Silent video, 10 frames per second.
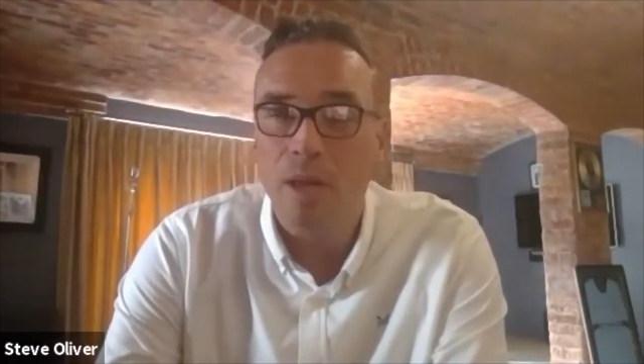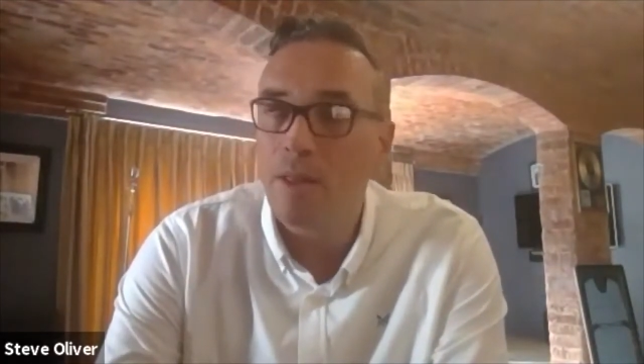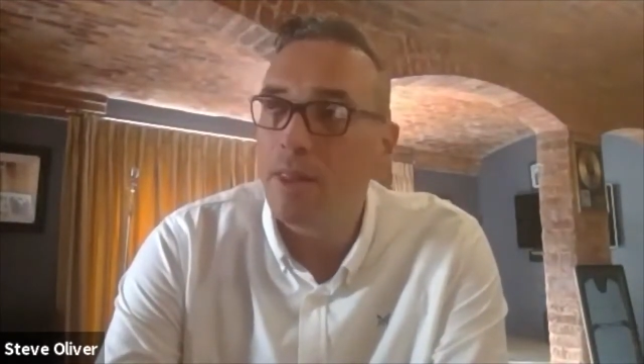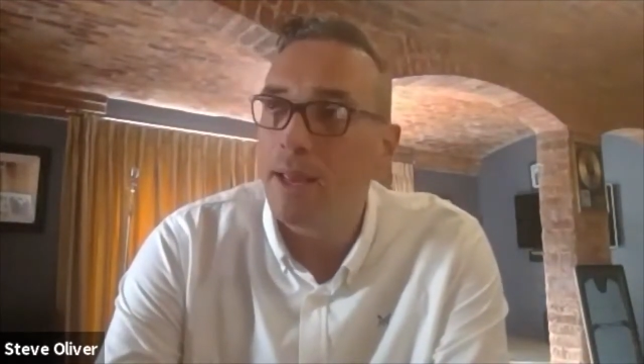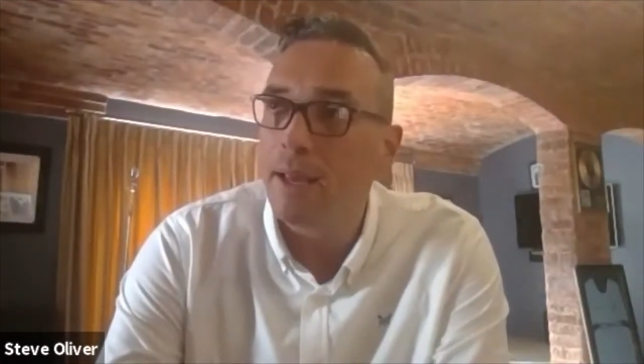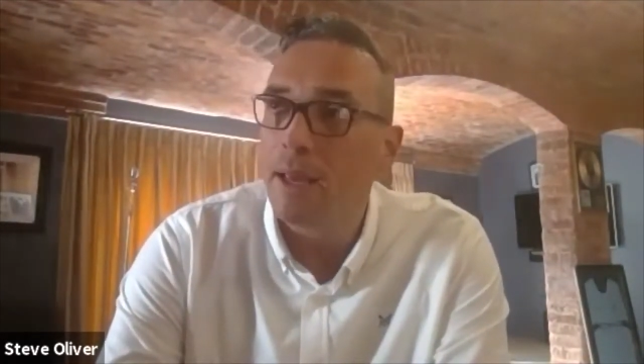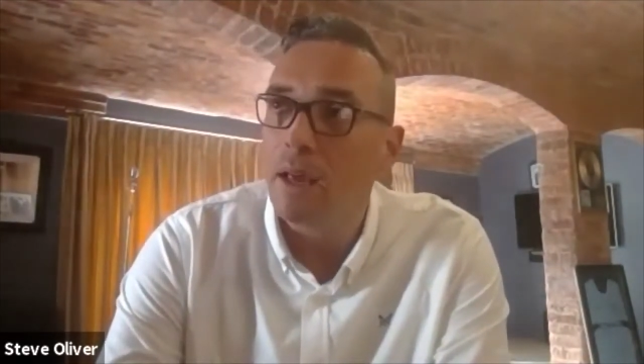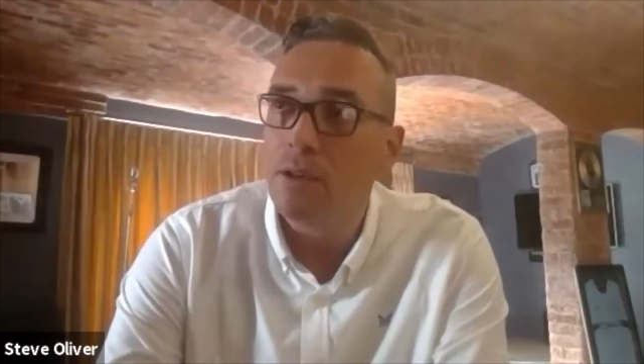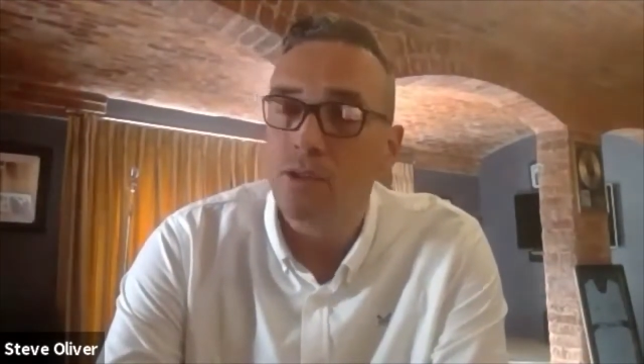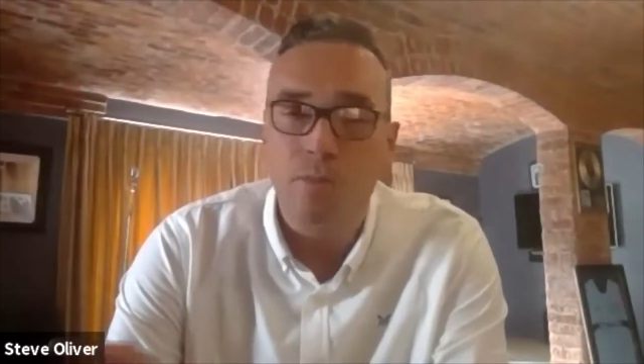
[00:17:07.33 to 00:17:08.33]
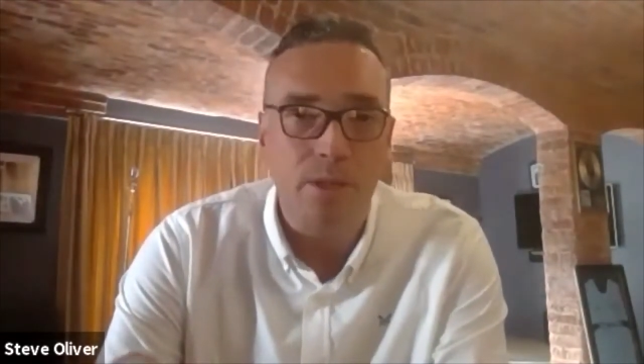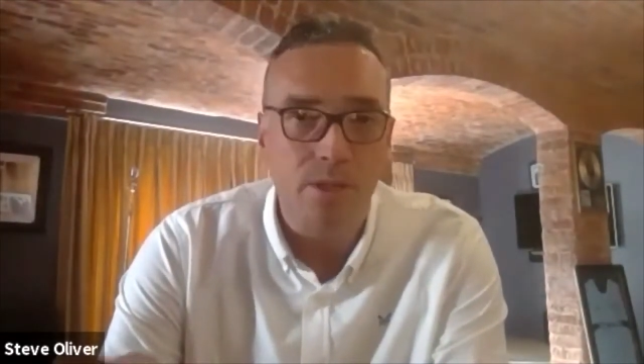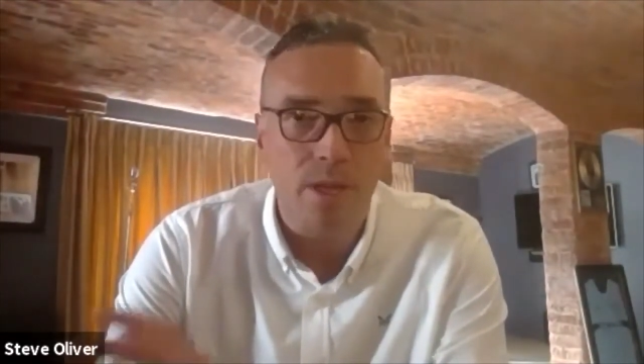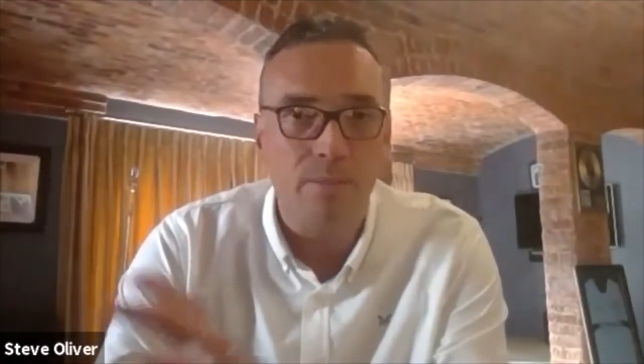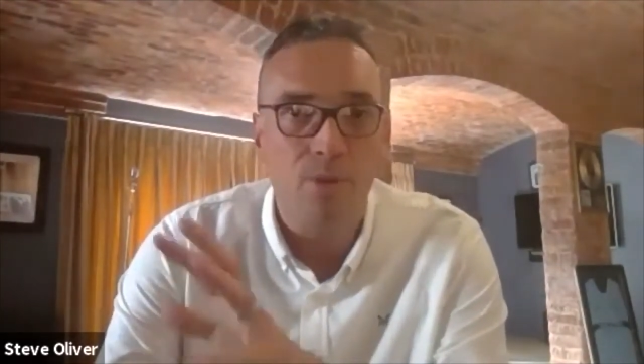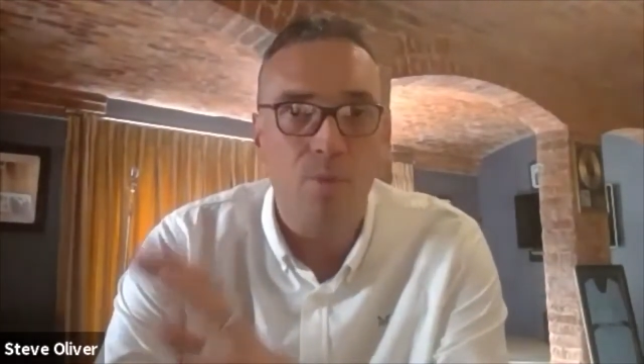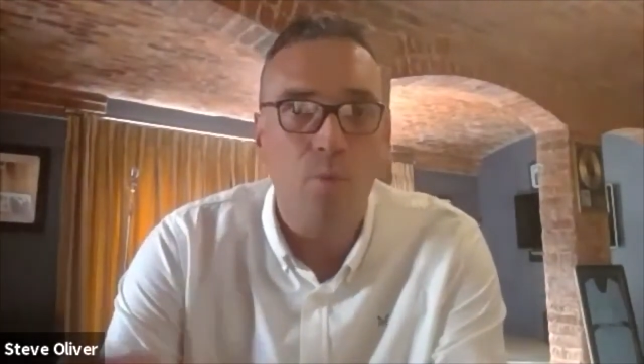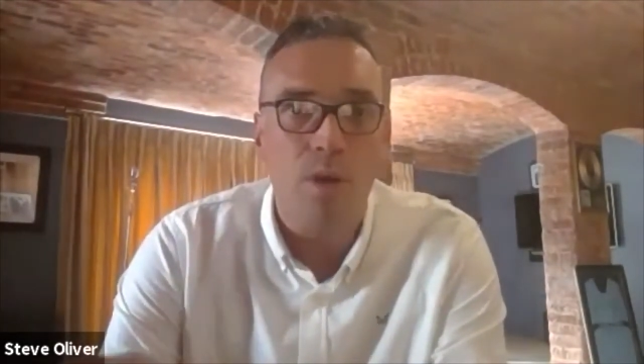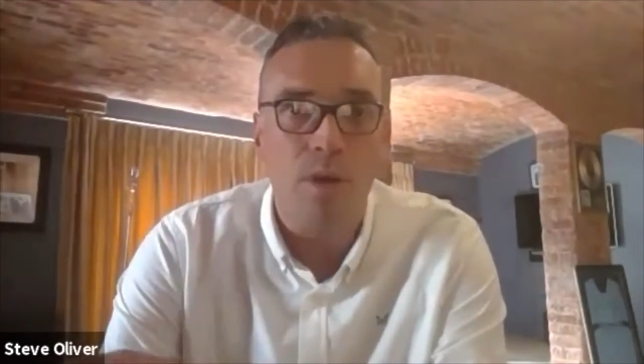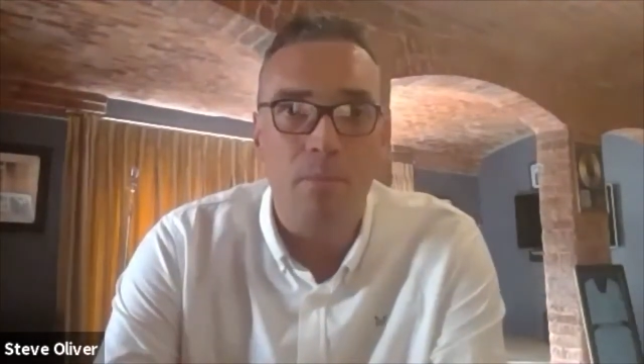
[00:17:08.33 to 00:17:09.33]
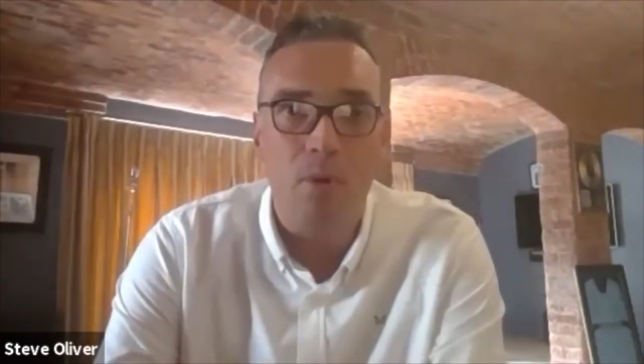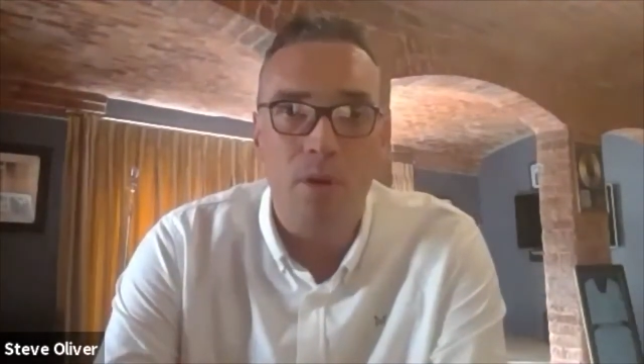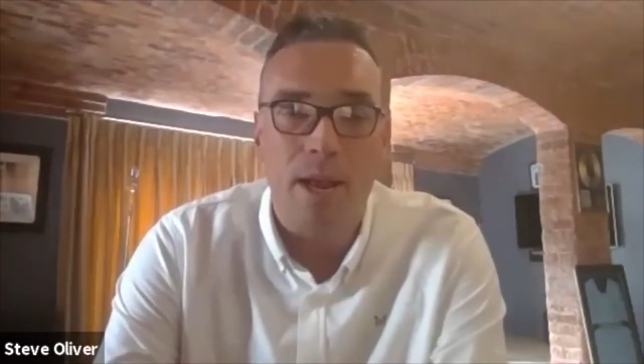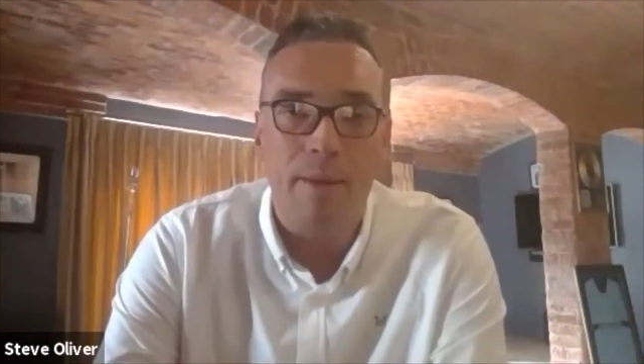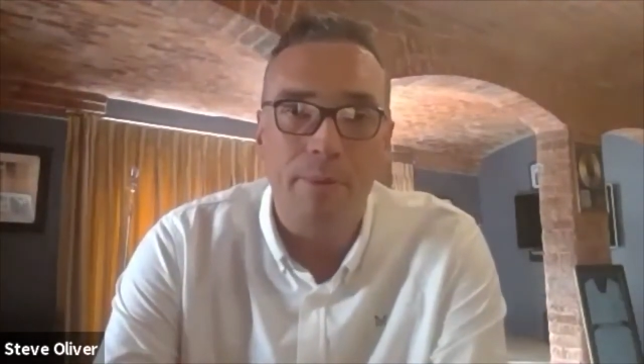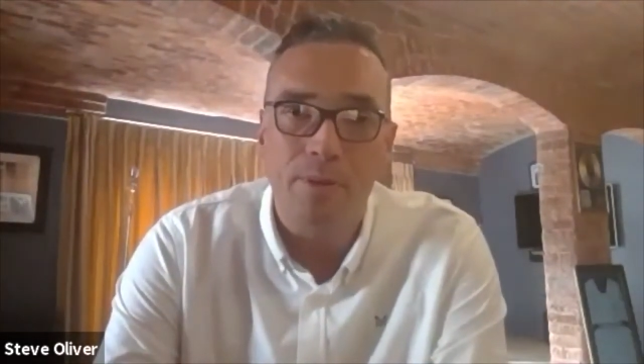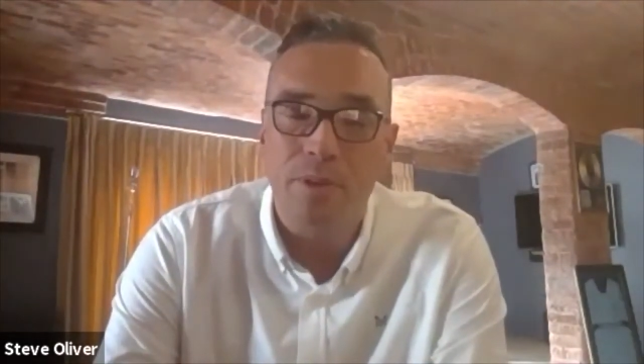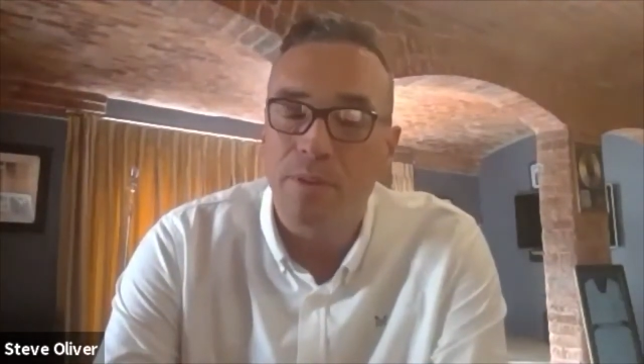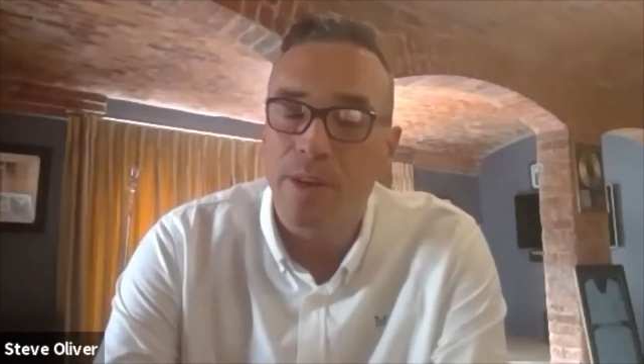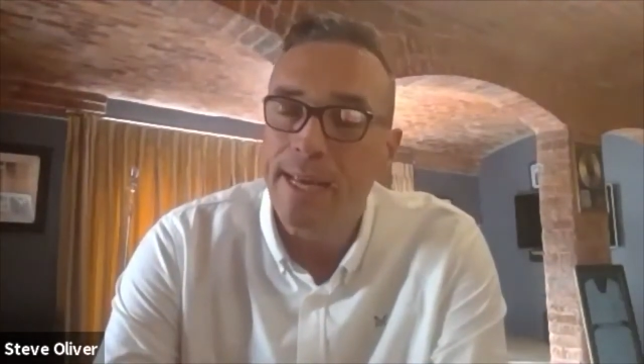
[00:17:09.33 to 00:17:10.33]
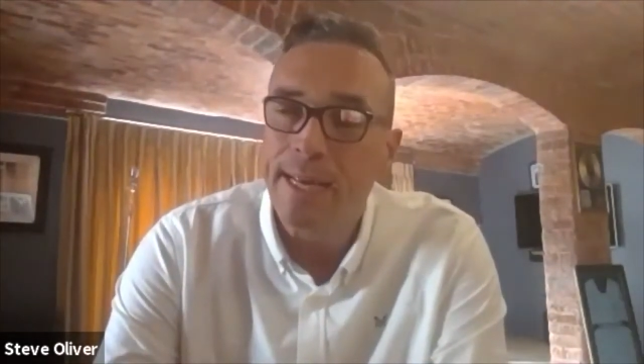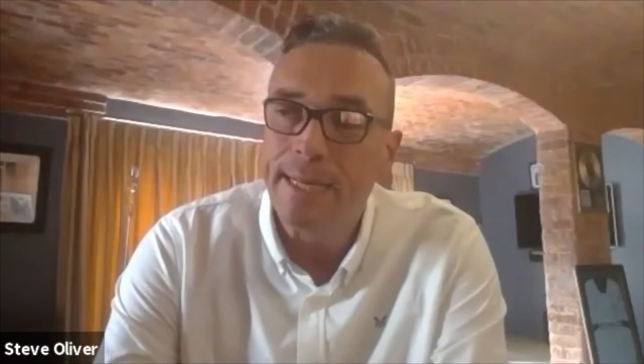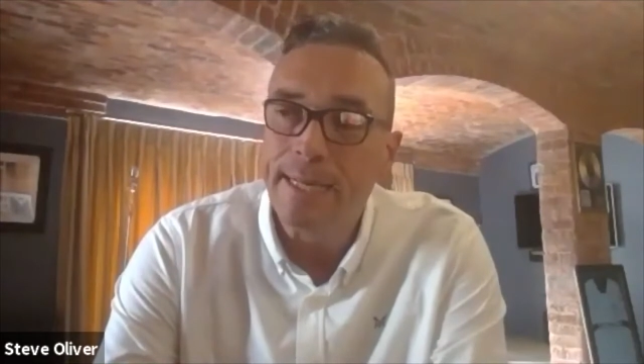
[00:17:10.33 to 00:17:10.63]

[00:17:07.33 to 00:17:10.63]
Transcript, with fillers: I think some of the teams who work more collaboratively